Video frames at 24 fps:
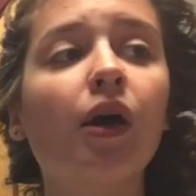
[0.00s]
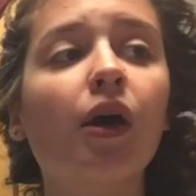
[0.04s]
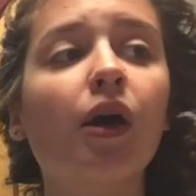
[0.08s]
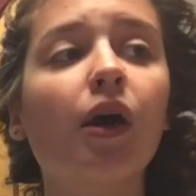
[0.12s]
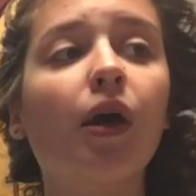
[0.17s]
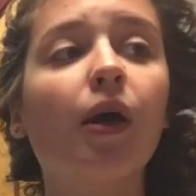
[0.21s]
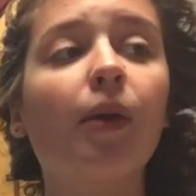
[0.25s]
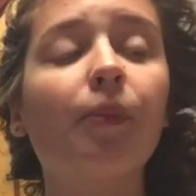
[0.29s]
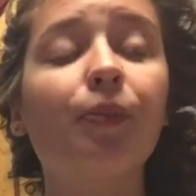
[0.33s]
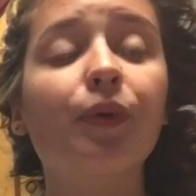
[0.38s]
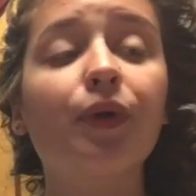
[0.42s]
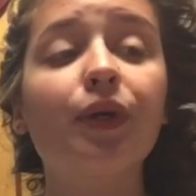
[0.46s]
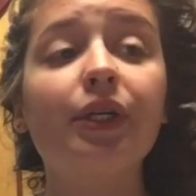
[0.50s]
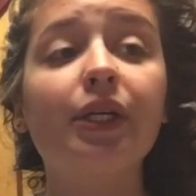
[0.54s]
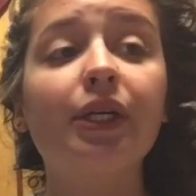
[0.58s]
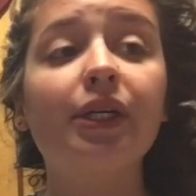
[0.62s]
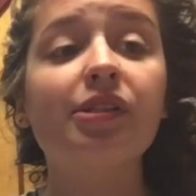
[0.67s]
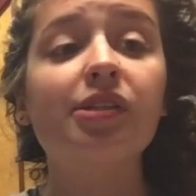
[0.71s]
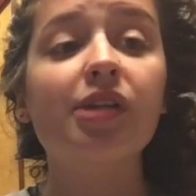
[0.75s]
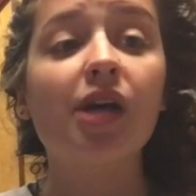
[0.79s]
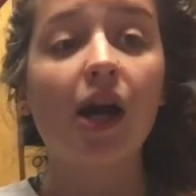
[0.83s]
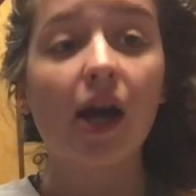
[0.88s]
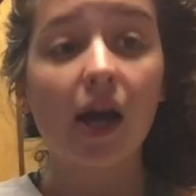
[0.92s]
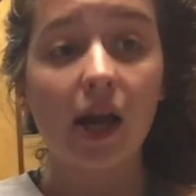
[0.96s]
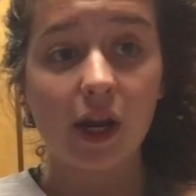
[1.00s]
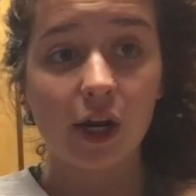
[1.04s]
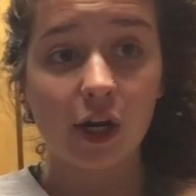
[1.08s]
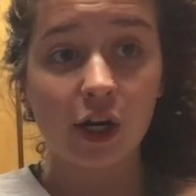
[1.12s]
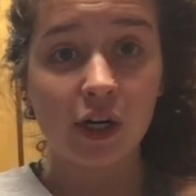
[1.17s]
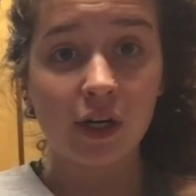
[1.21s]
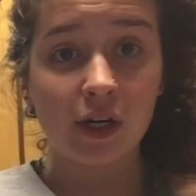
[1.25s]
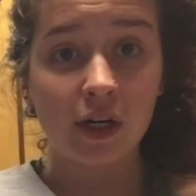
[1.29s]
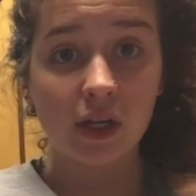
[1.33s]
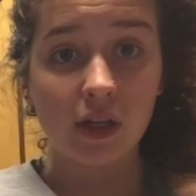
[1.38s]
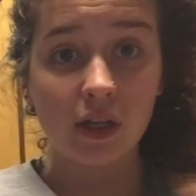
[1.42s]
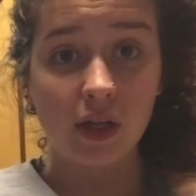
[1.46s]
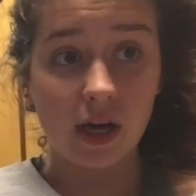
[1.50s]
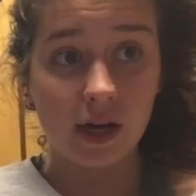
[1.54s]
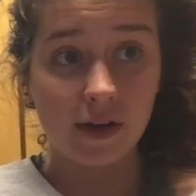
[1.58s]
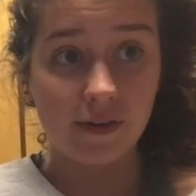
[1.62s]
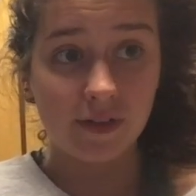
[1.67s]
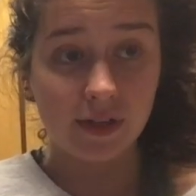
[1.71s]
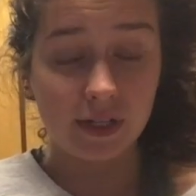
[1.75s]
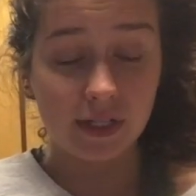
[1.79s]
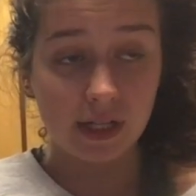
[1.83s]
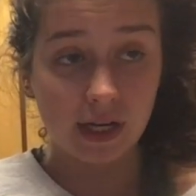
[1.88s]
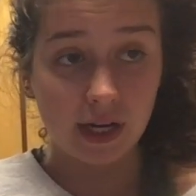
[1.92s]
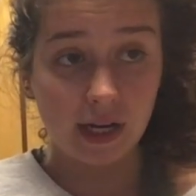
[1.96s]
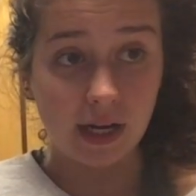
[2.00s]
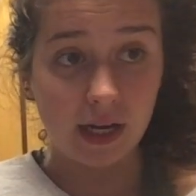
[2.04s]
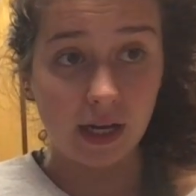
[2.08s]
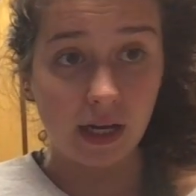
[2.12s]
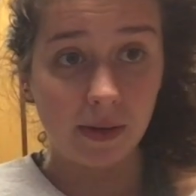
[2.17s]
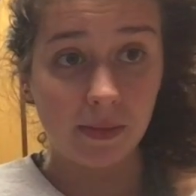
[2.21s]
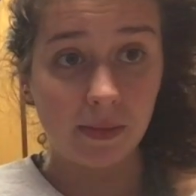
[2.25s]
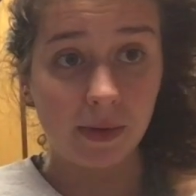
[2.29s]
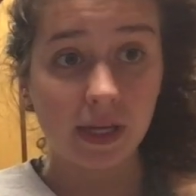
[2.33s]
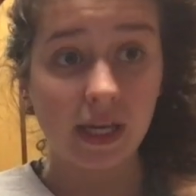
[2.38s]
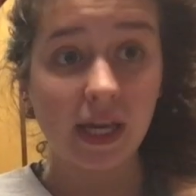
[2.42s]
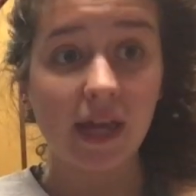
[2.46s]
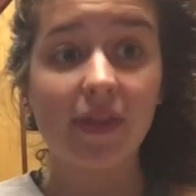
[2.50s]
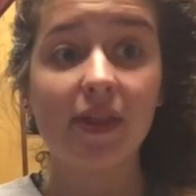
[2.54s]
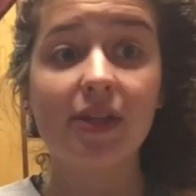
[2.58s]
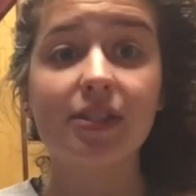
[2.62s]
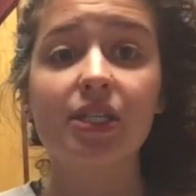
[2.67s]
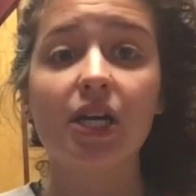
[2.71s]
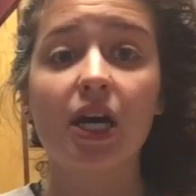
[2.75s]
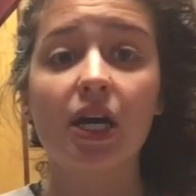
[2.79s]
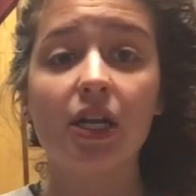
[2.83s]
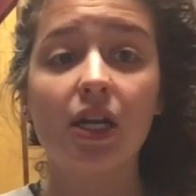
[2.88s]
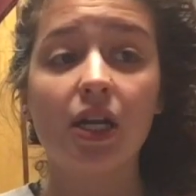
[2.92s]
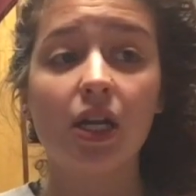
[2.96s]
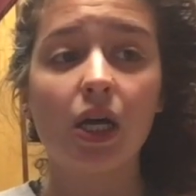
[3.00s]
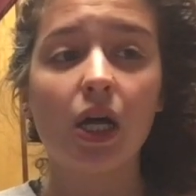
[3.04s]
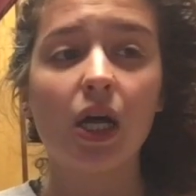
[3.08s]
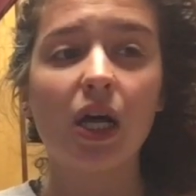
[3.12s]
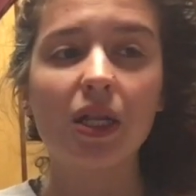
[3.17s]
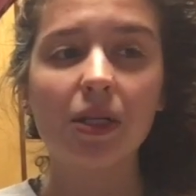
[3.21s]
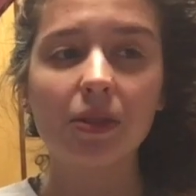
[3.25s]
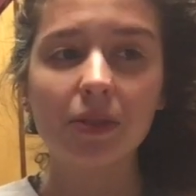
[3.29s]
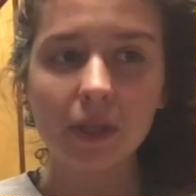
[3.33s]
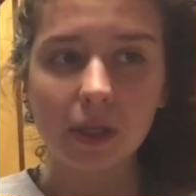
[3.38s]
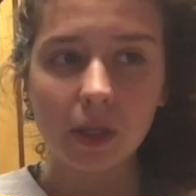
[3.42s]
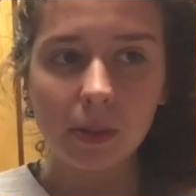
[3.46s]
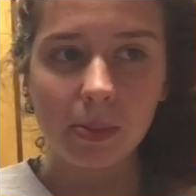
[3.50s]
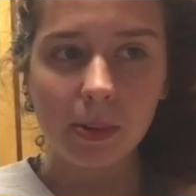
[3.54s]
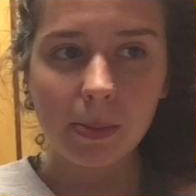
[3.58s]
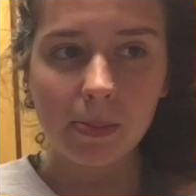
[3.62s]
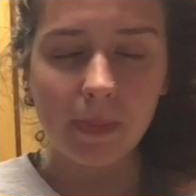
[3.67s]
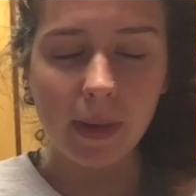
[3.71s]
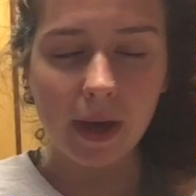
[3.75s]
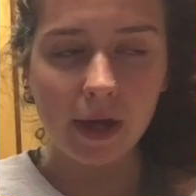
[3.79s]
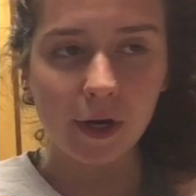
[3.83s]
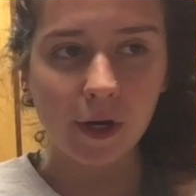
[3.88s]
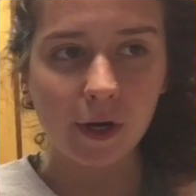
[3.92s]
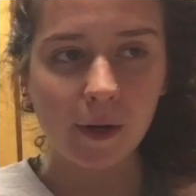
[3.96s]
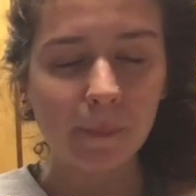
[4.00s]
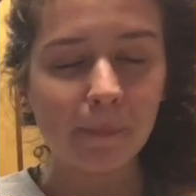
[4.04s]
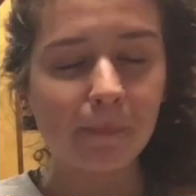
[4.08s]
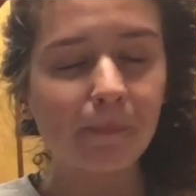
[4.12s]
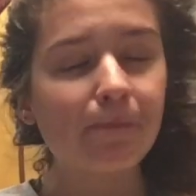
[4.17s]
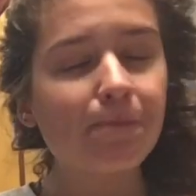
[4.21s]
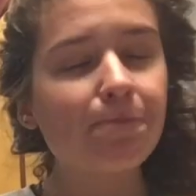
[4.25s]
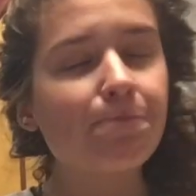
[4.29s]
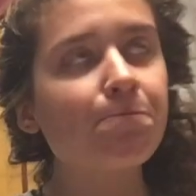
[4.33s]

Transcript: I'm pretty tired a lot of the time. Again, that's gotten a little bit better